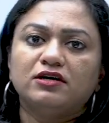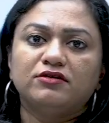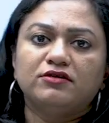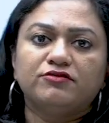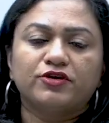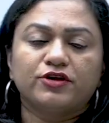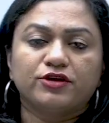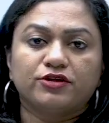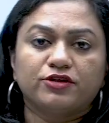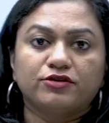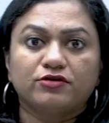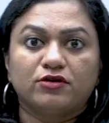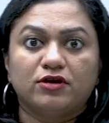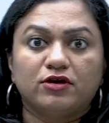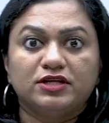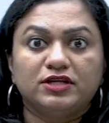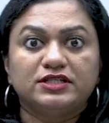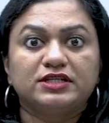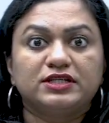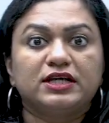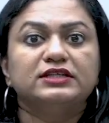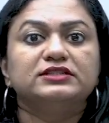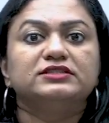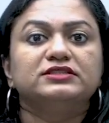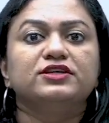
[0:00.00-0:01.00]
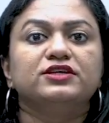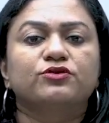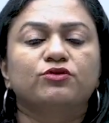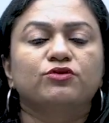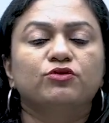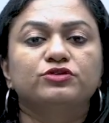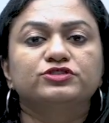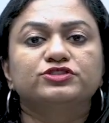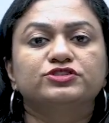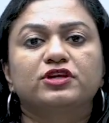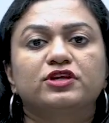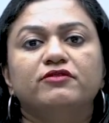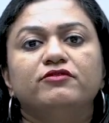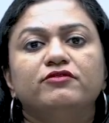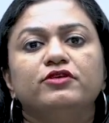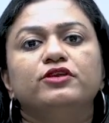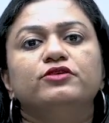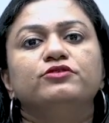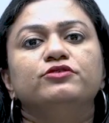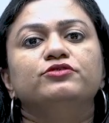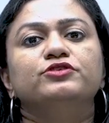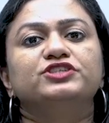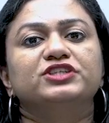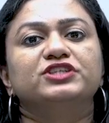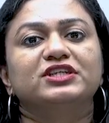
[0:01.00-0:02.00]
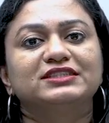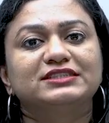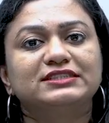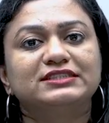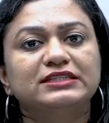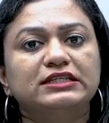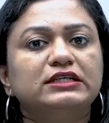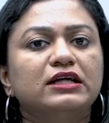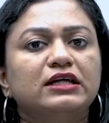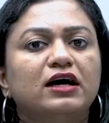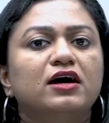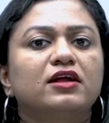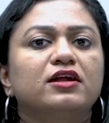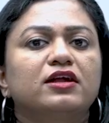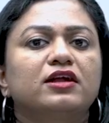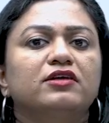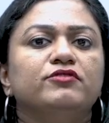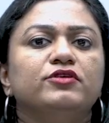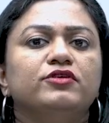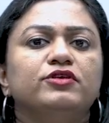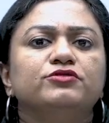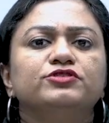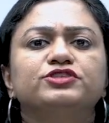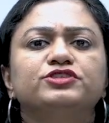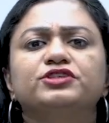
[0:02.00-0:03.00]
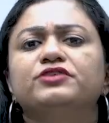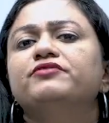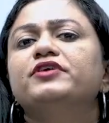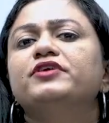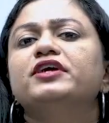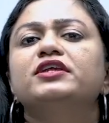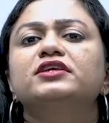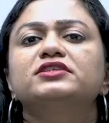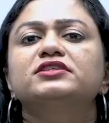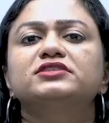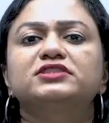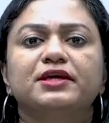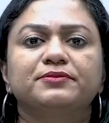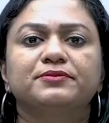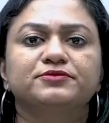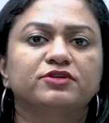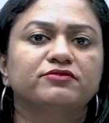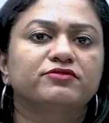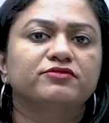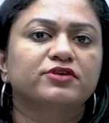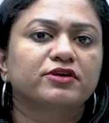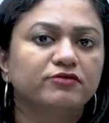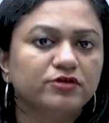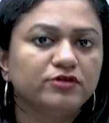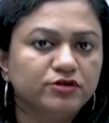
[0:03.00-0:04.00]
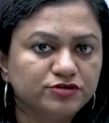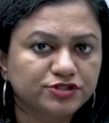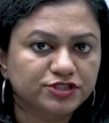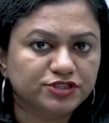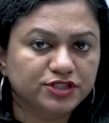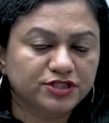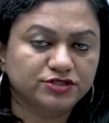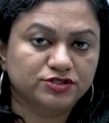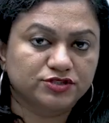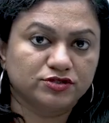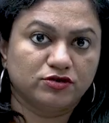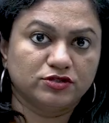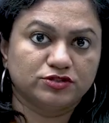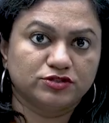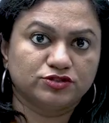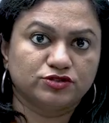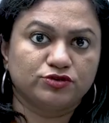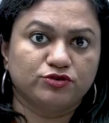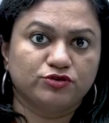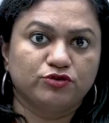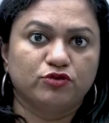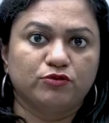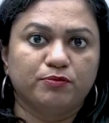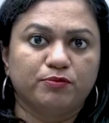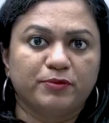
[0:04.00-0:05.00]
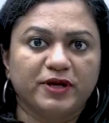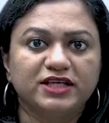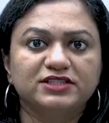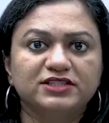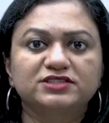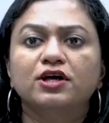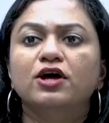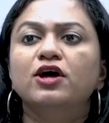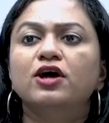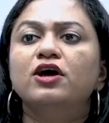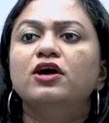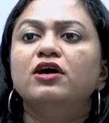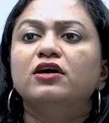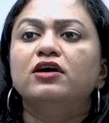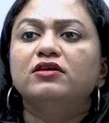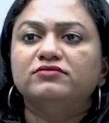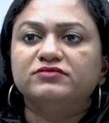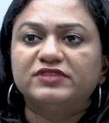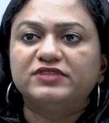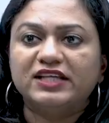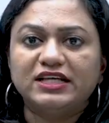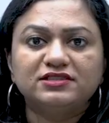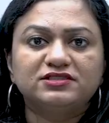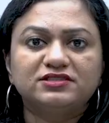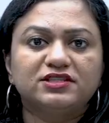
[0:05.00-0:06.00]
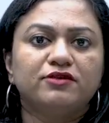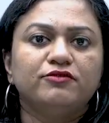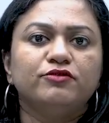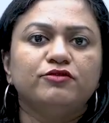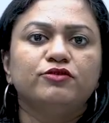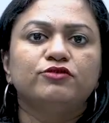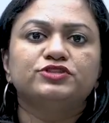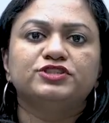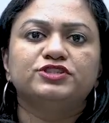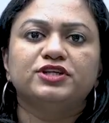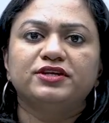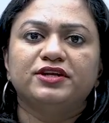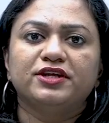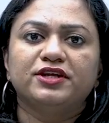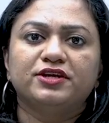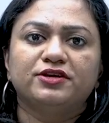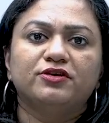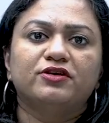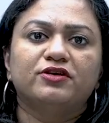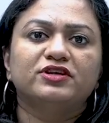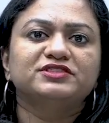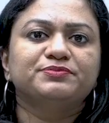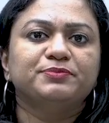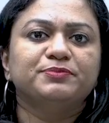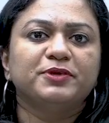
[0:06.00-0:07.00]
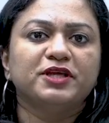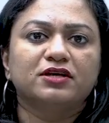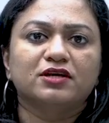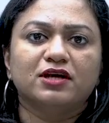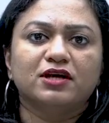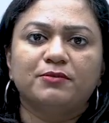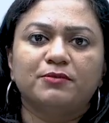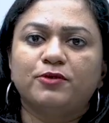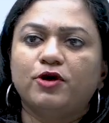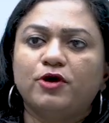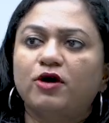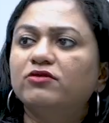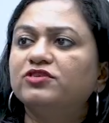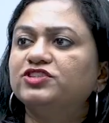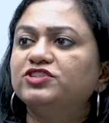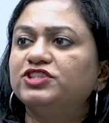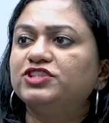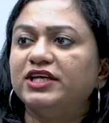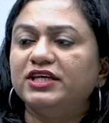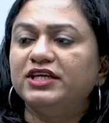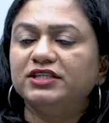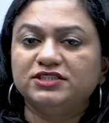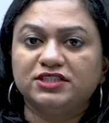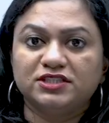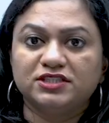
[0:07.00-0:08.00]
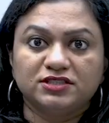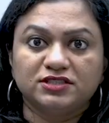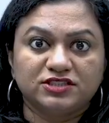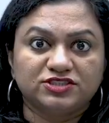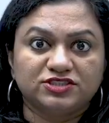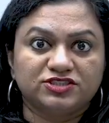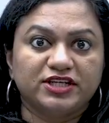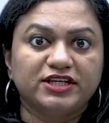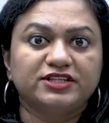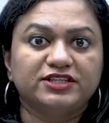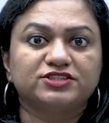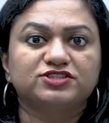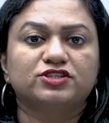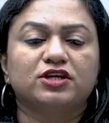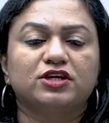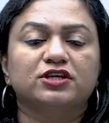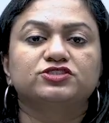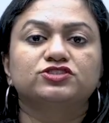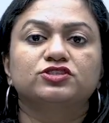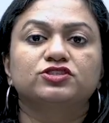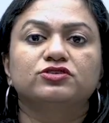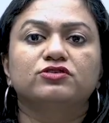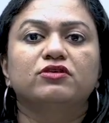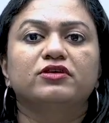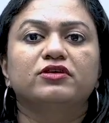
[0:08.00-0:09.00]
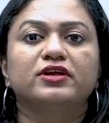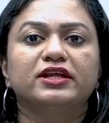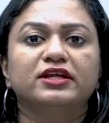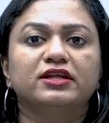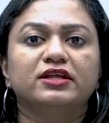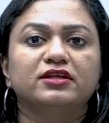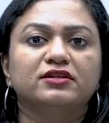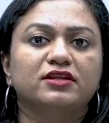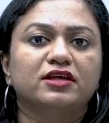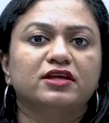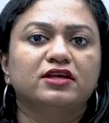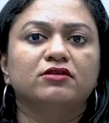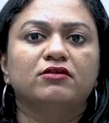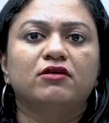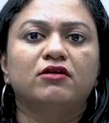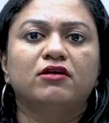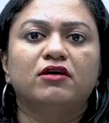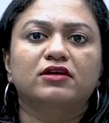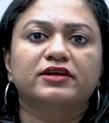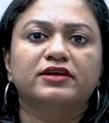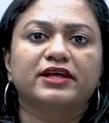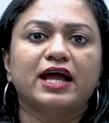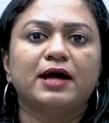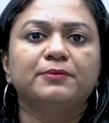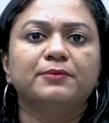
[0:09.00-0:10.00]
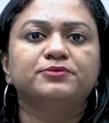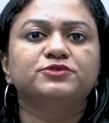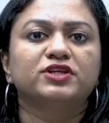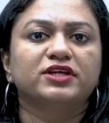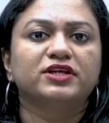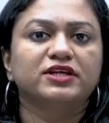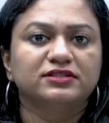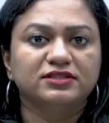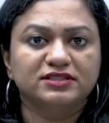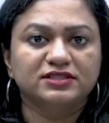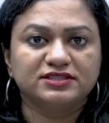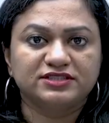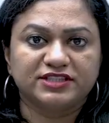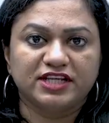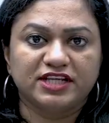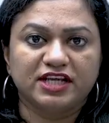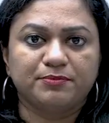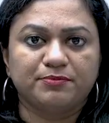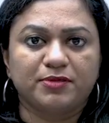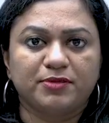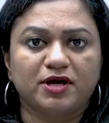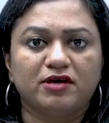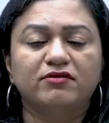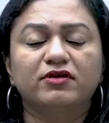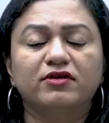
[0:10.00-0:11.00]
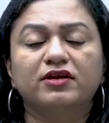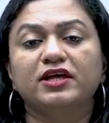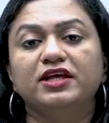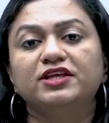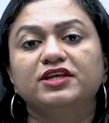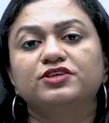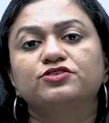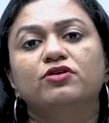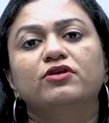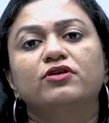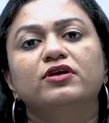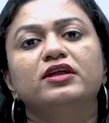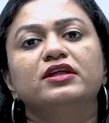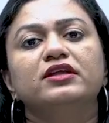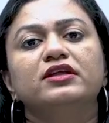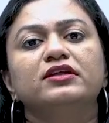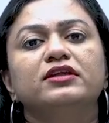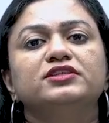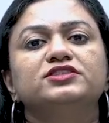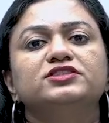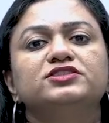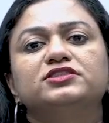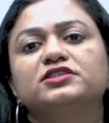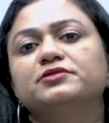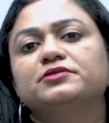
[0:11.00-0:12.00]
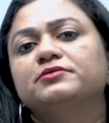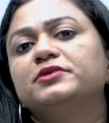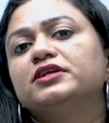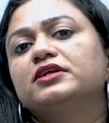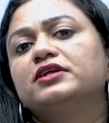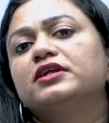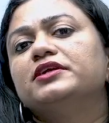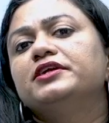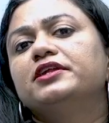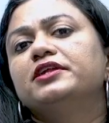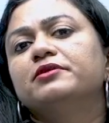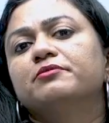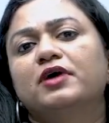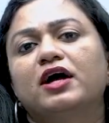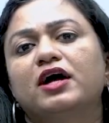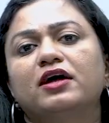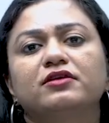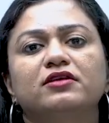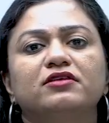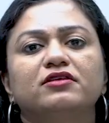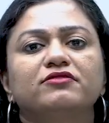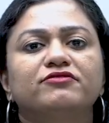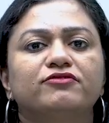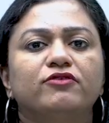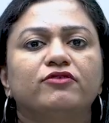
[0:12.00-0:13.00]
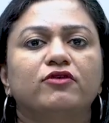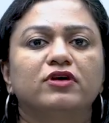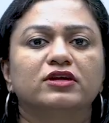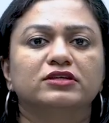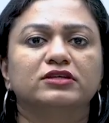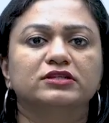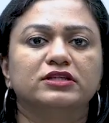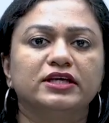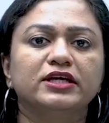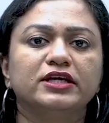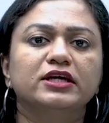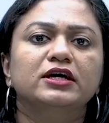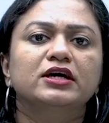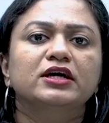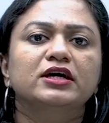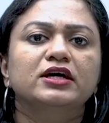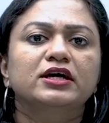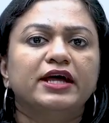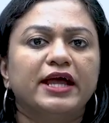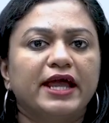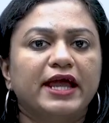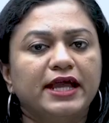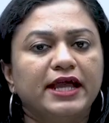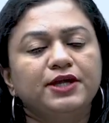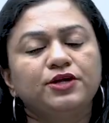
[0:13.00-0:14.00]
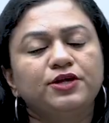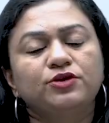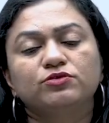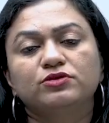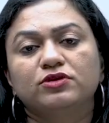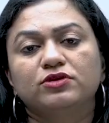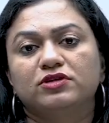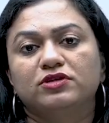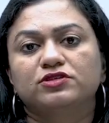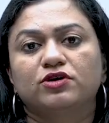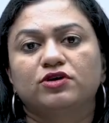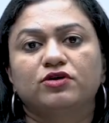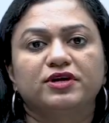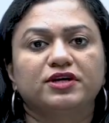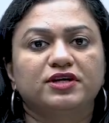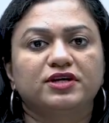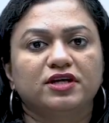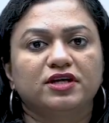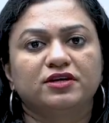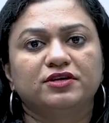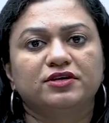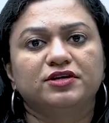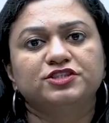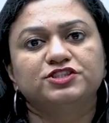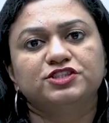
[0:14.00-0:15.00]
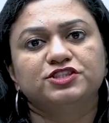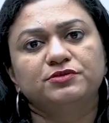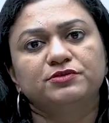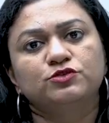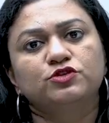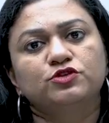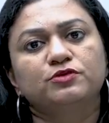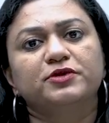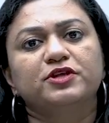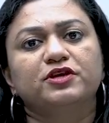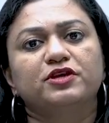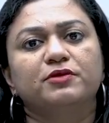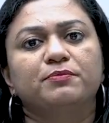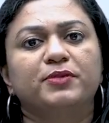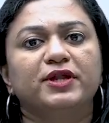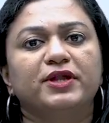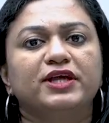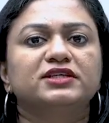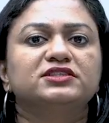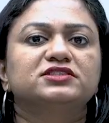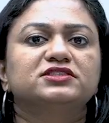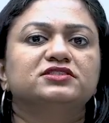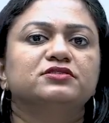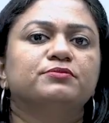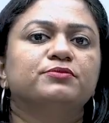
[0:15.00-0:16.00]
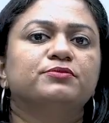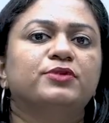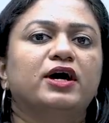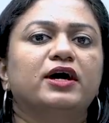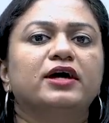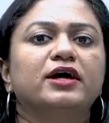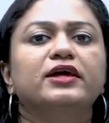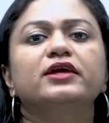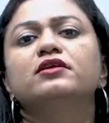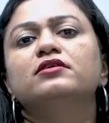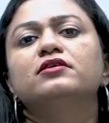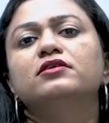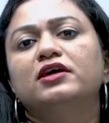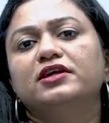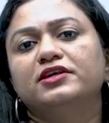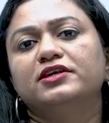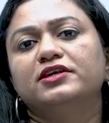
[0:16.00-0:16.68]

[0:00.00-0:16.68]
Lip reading: what you call it as the Rose Revolution, Cedar Revolution, various types of revolutions also took place. These revolutions did not speak about changing the state structure or anything or capturing the state power. It only legitimately demanded for the end to the authoritarian regime to be replaced by a